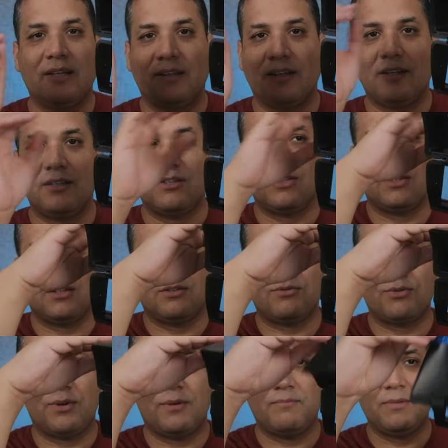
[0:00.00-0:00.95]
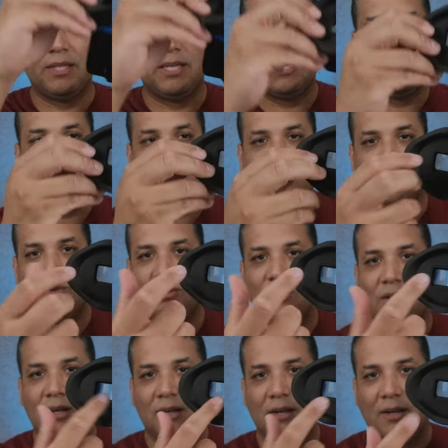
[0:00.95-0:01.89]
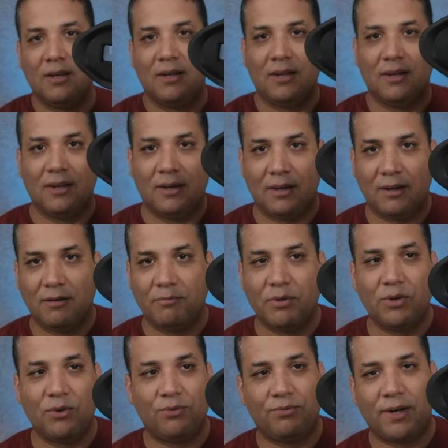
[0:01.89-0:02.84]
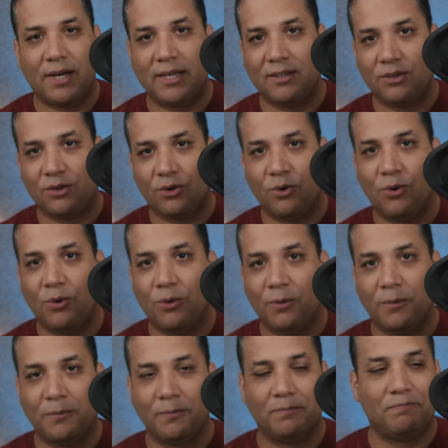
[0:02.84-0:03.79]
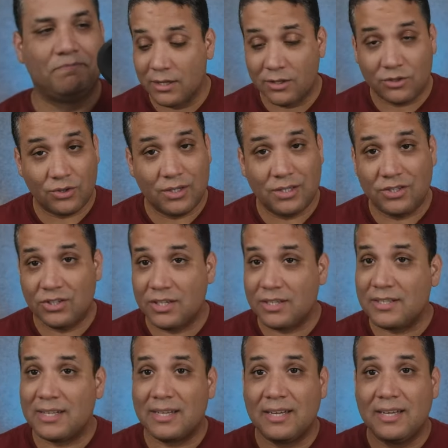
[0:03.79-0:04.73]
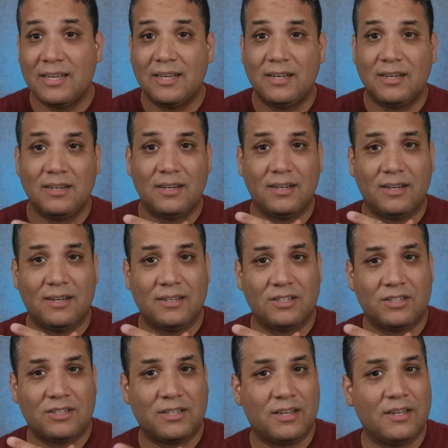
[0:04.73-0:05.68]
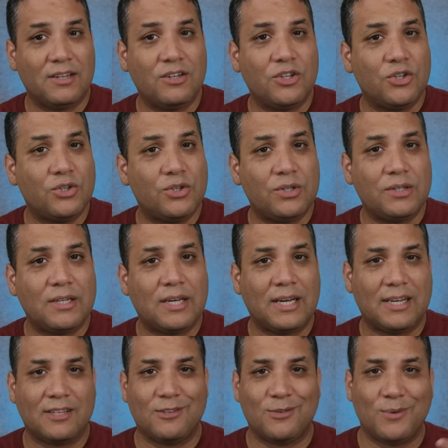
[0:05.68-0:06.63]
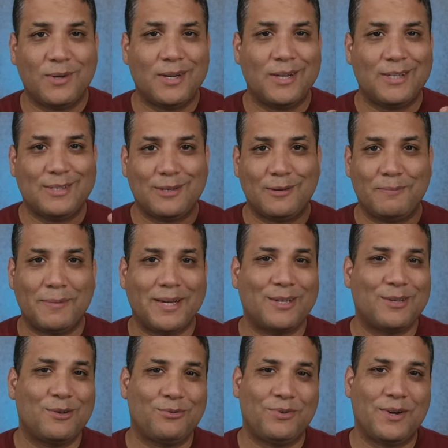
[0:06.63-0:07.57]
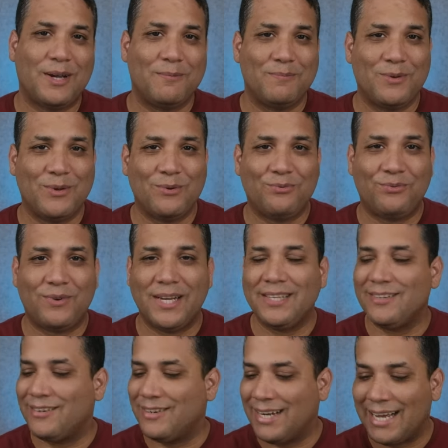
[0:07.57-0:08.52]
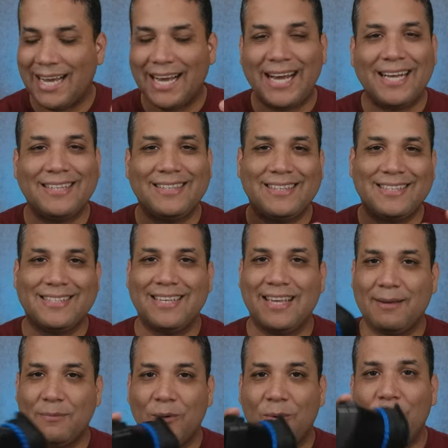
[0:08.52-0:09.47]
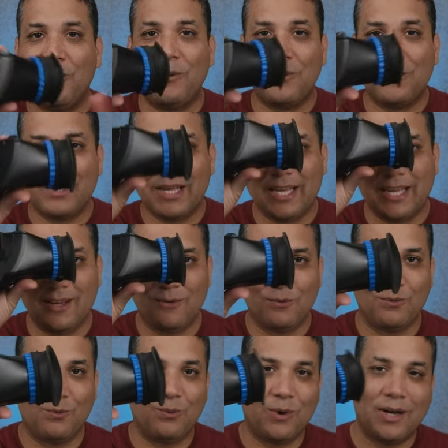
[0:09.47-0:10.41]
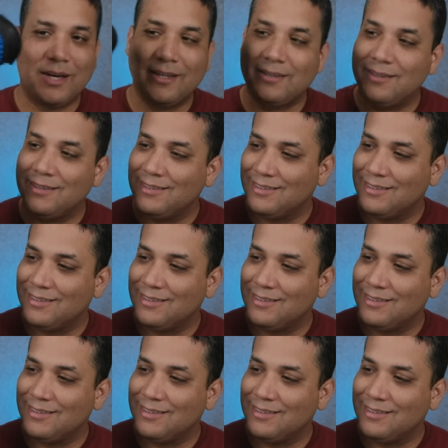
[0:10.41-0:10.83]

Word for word: not just from the actual viewfinder hole. So it's just a sun hood as well as a magnifying viewfinder at the same, all in one